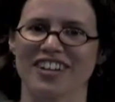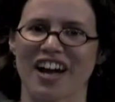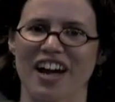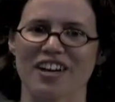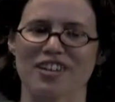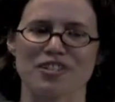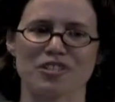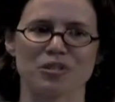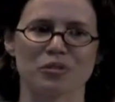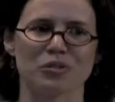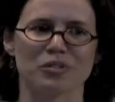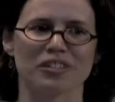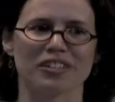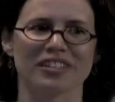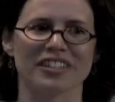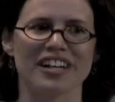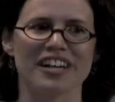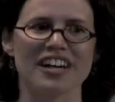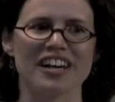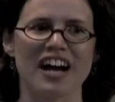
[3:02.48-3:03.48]
high
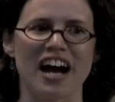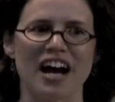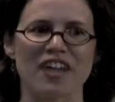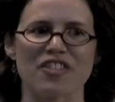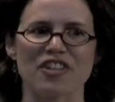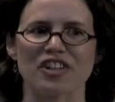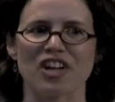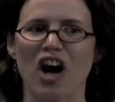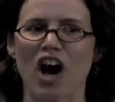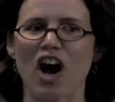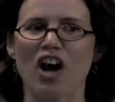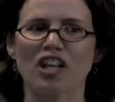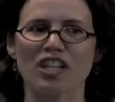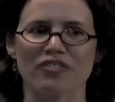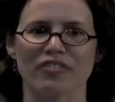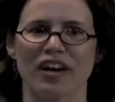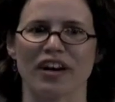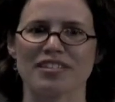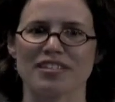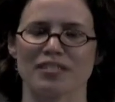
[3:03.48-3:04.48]
school, I think all
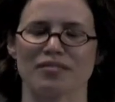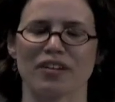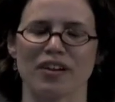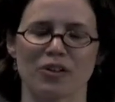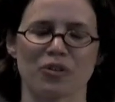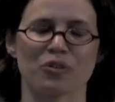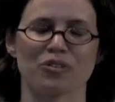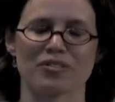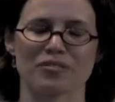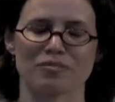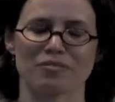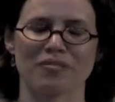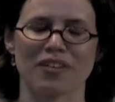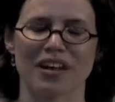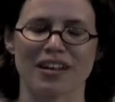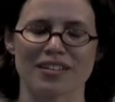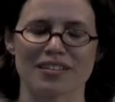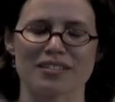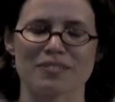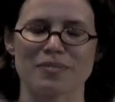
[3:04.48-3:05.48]
of us, or
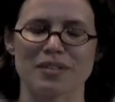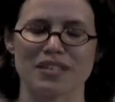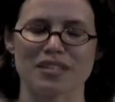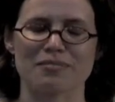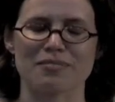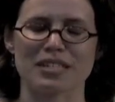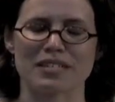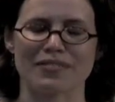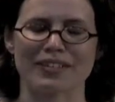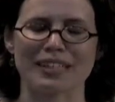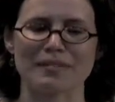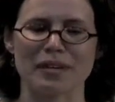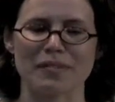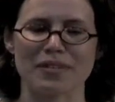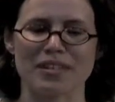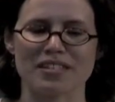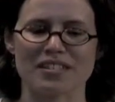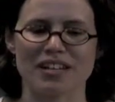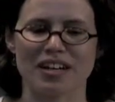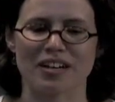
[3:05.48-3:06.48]
I can speak specifically about
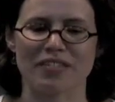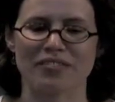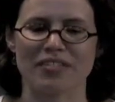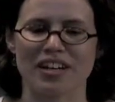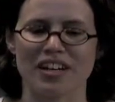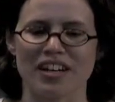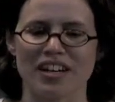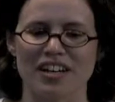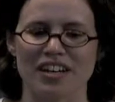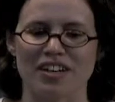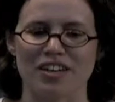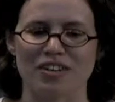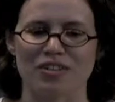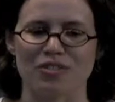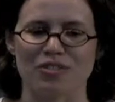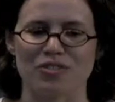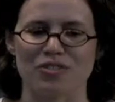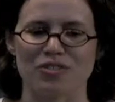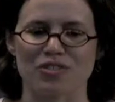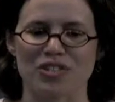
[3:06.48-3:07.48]
myself,
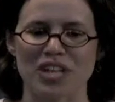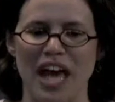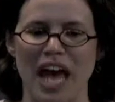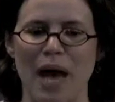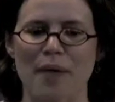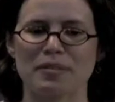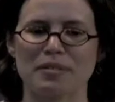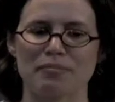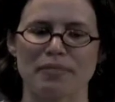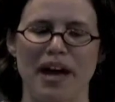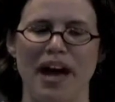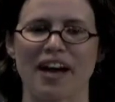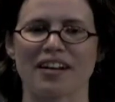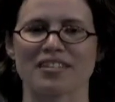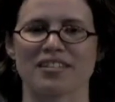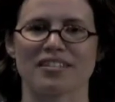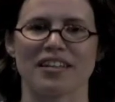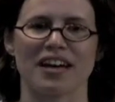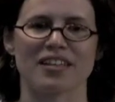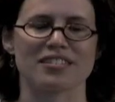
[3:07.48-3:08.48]
tapped back
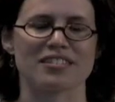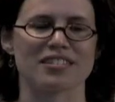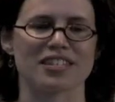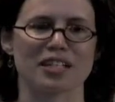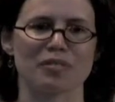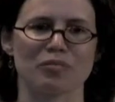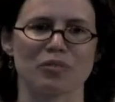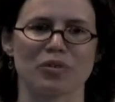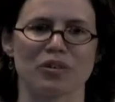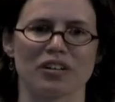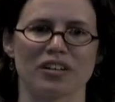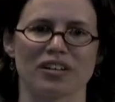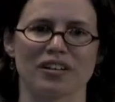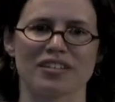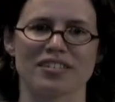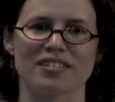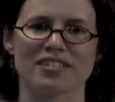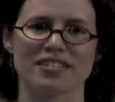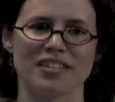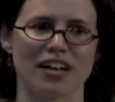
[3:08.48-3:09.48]
to that
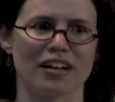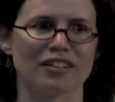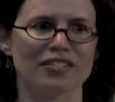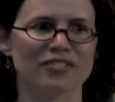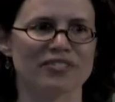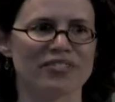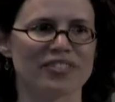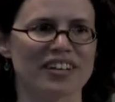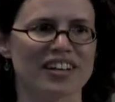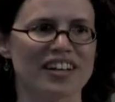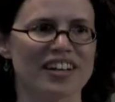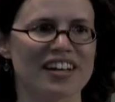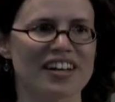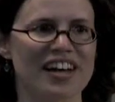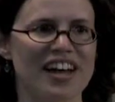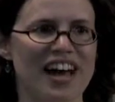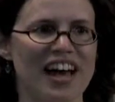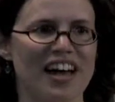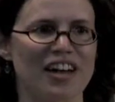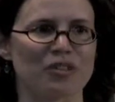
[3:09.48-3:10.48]
Sycamore self,
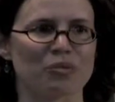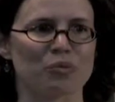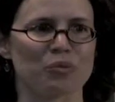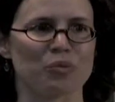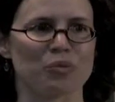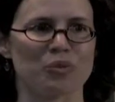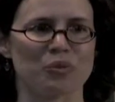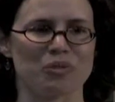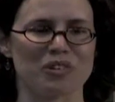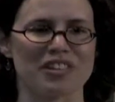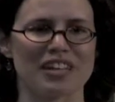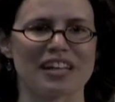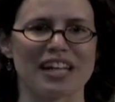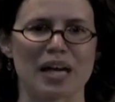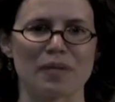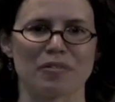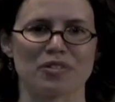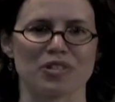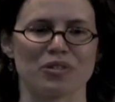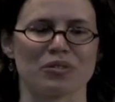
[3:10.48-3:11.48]
and we're then
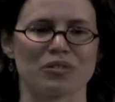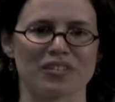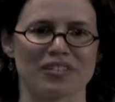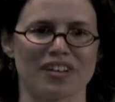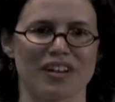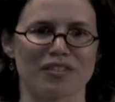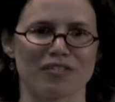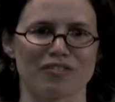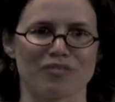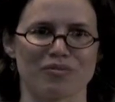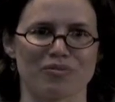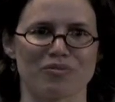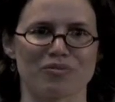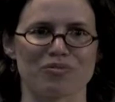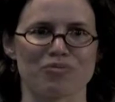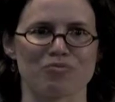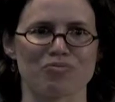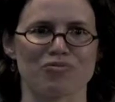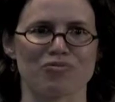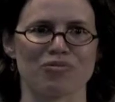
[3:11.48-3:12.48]
able to kind of
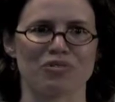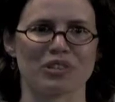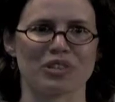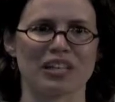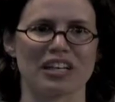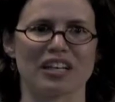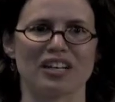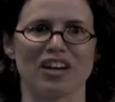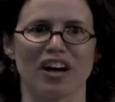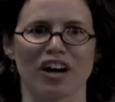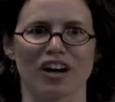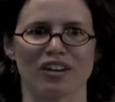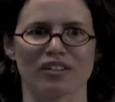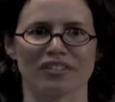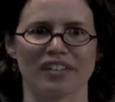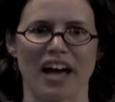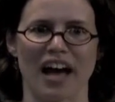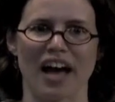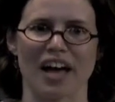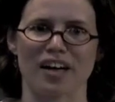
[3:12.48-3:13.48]
lead our
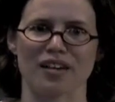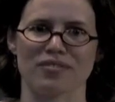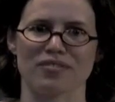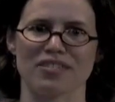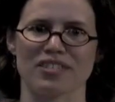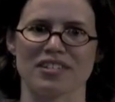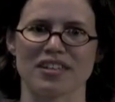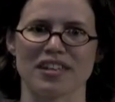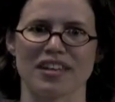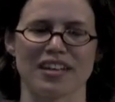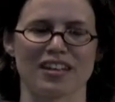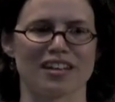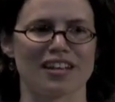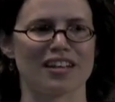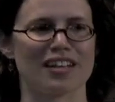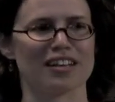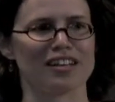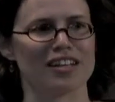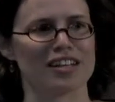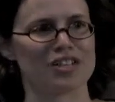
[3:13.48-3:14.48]
lives in
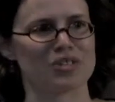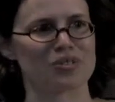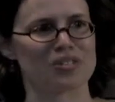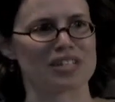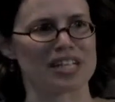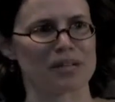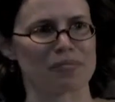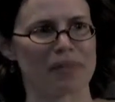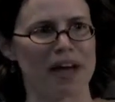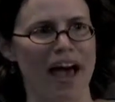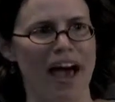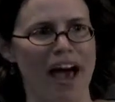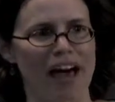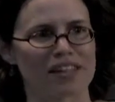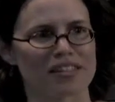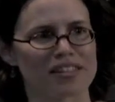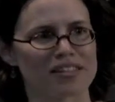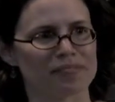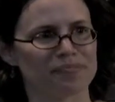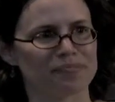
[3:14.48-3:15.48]
an interesting
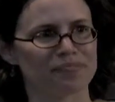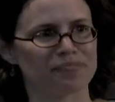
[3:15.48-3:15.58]
path.